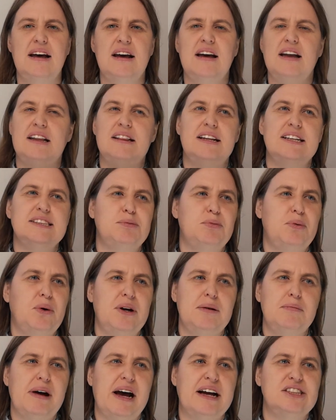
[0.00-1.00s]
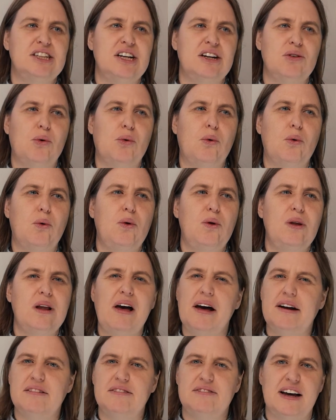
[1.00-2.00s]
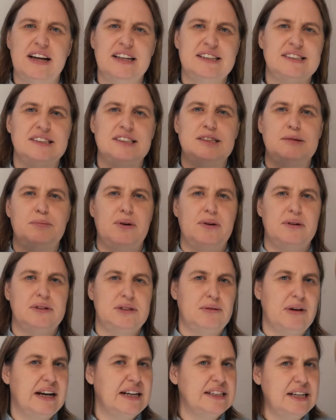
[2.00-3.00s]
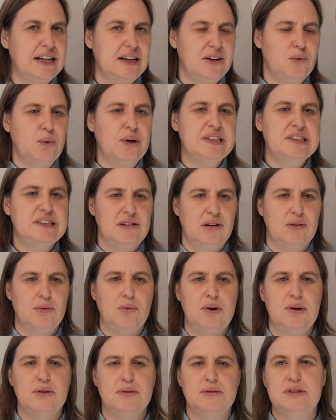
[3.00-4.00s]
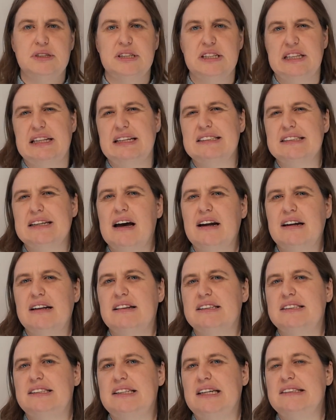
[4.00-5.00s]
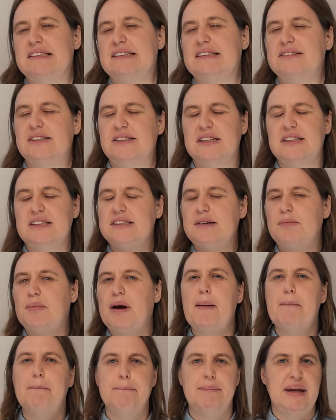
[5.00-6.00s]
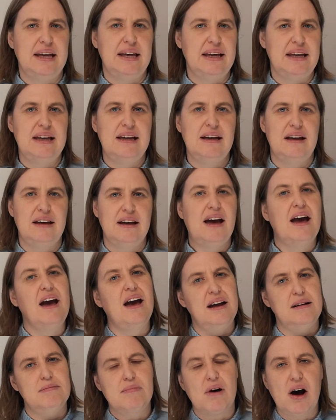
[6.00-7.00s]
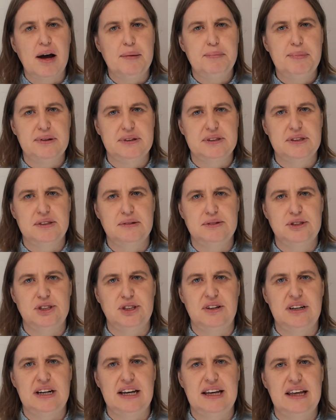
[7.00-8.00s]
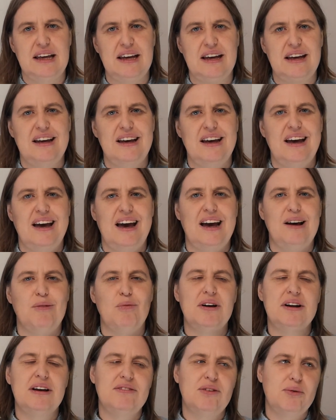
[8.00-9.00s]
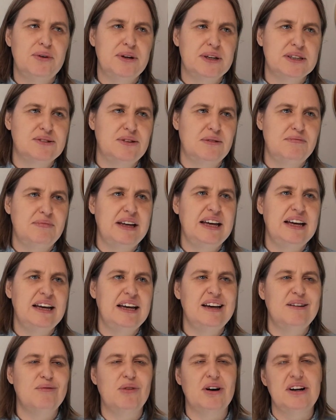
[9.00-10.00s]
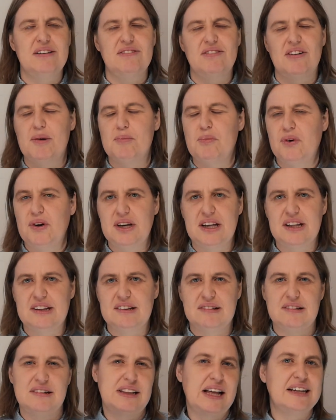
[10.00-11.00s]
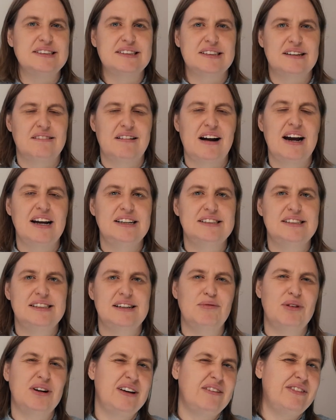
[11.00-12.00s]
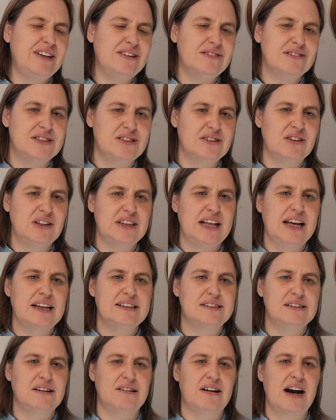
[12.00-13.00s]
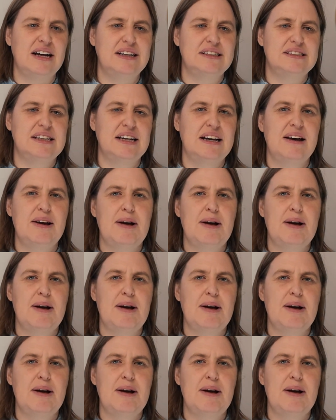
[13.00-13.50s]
And that's pretty much in all kind of faith and spirituality in the Western world. There's kind of the sense it's just about me and my personal journey. And whatever works for me and whatever I'm working through, that's great. And whatever you're doing, that's great.